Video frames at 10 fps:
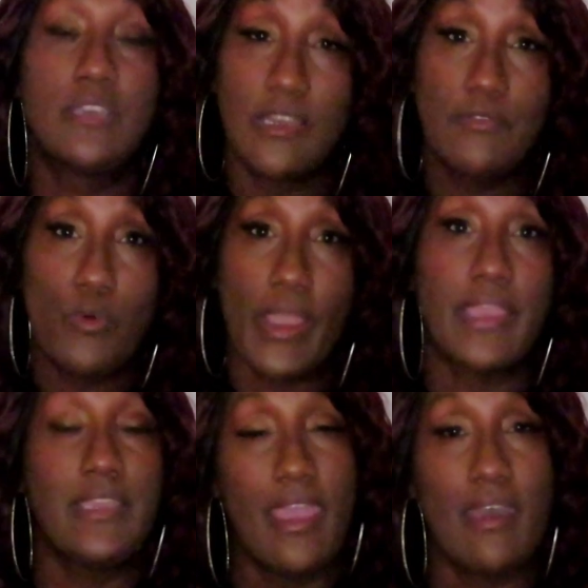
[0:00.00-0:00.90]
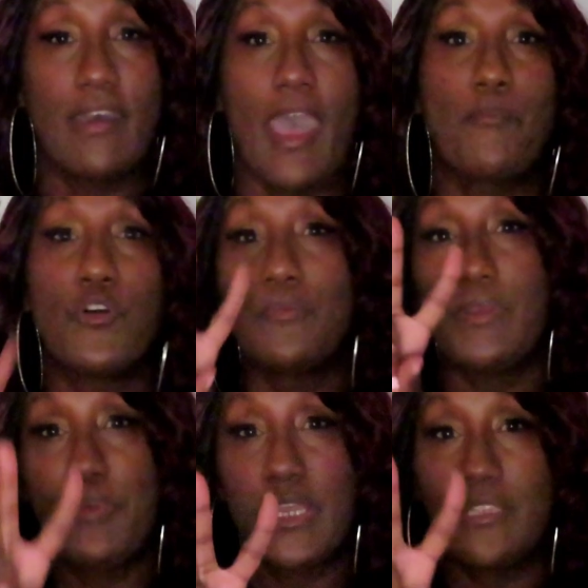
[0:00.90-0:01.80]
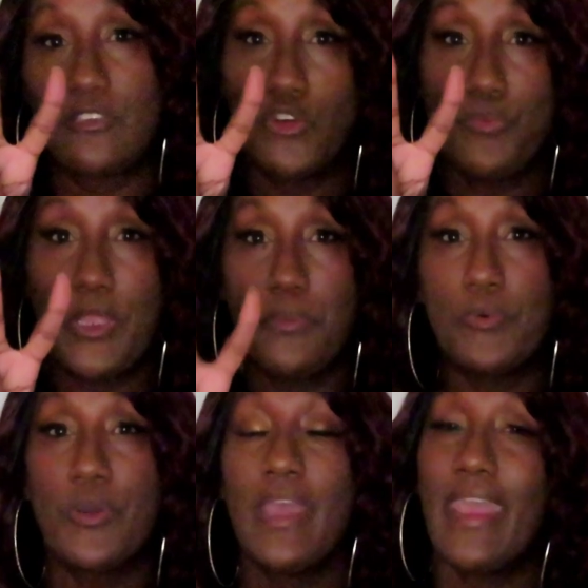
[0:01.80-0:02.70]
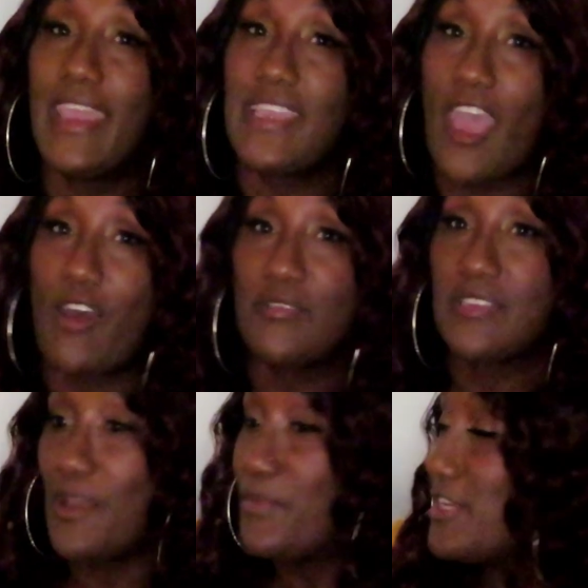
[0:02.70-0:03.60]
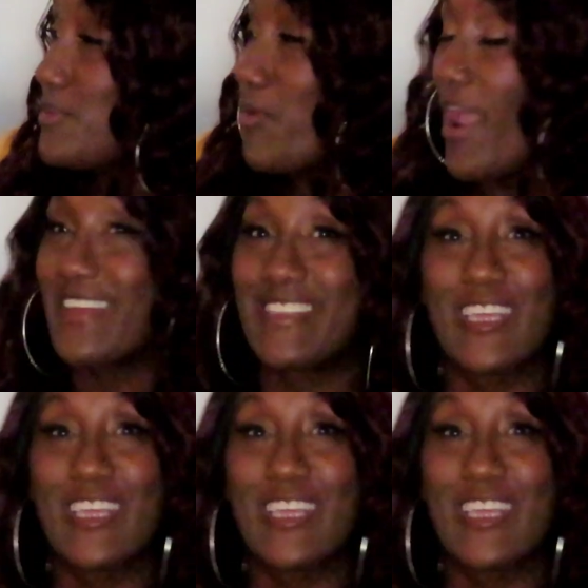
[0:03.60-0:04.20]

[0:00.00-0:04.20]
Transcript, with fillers: giveaway yeah i'm going to be picking two people and y'all some of these products